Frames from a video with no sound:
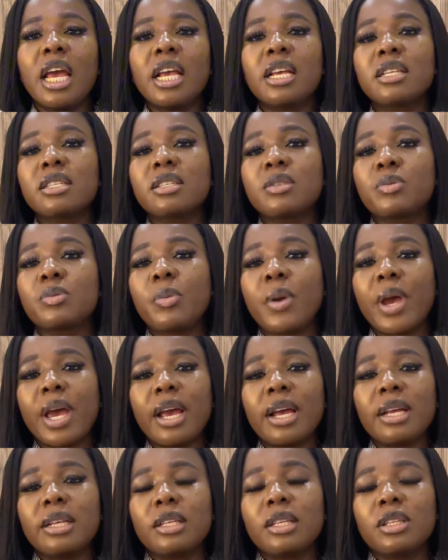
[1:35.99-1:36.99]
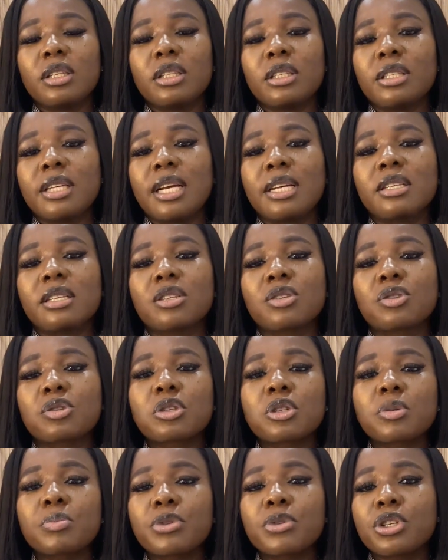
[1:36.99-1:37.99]
is where there is a
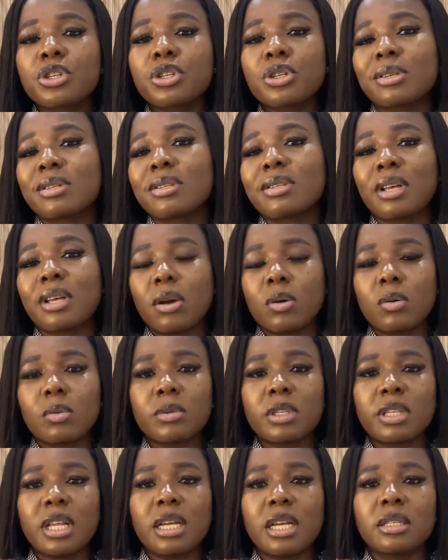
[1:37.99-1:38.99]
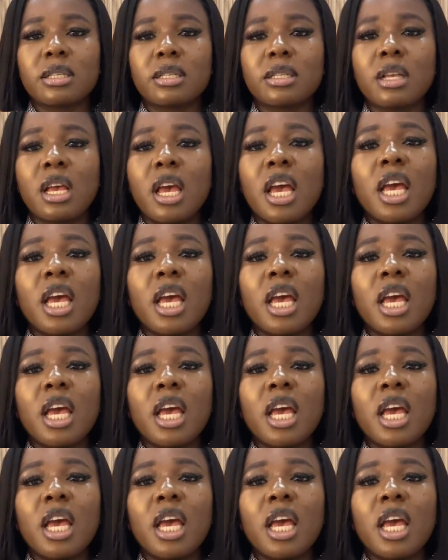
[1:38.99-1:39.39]
suspicious circumstance.